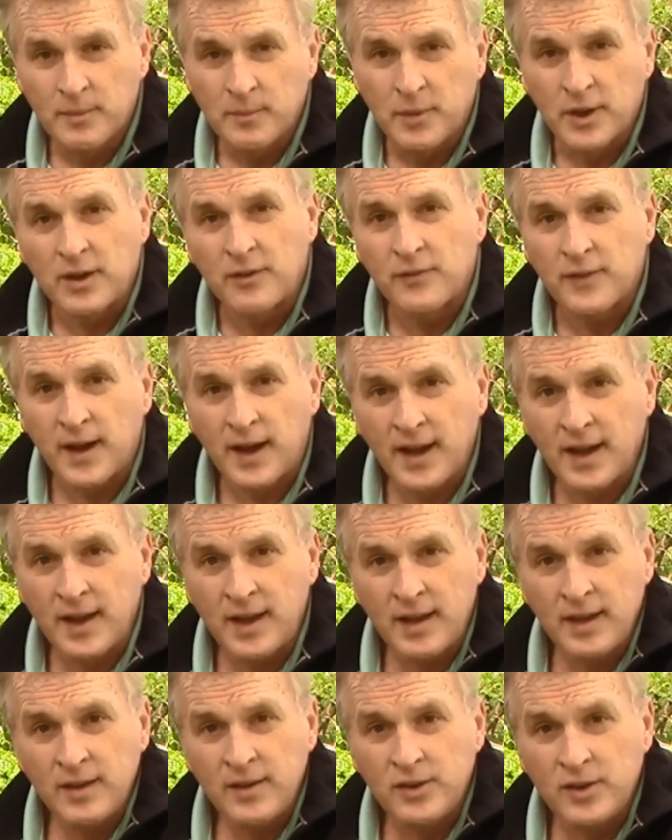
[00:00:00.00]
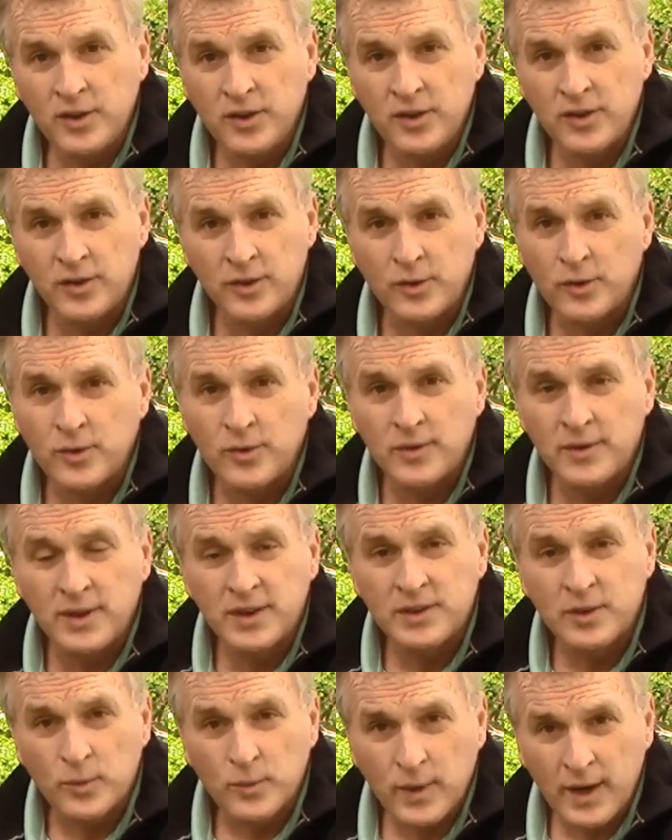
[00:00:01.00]
But if I knew
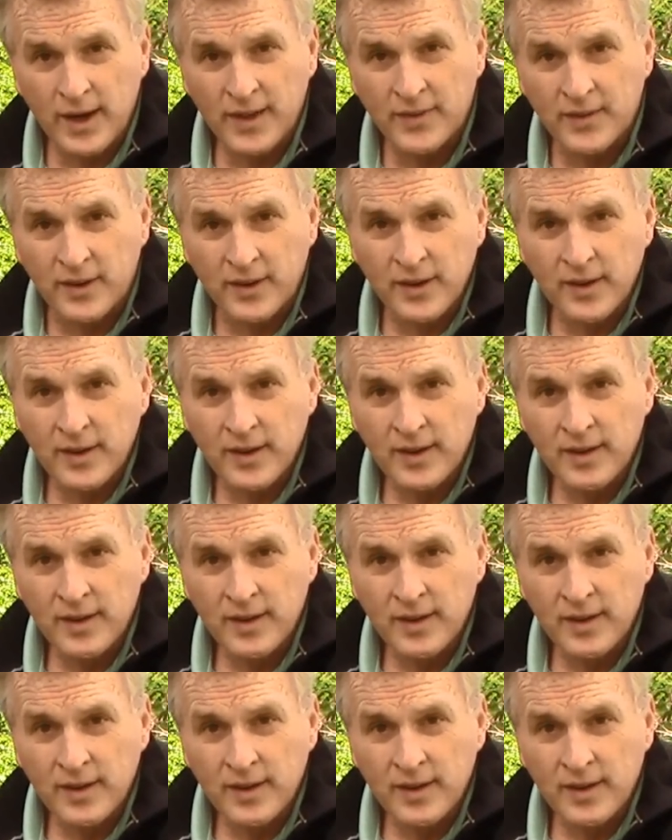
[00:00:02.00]
that the weather